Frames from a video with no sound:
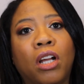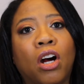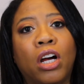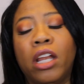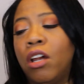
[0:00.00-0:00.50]

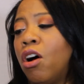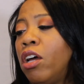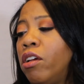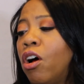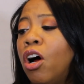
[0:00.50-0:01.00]
on and
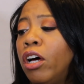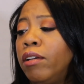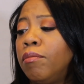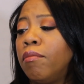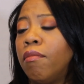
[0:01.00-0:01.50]
on and
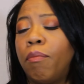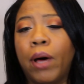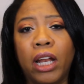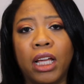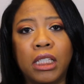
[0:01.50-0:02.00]
on,
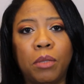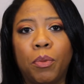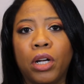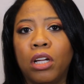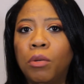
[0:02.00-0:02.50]
but it's a
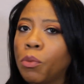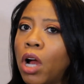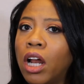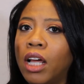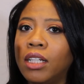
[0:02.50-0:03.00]
pretty good
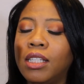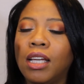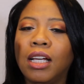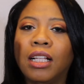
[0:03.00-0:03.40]
product.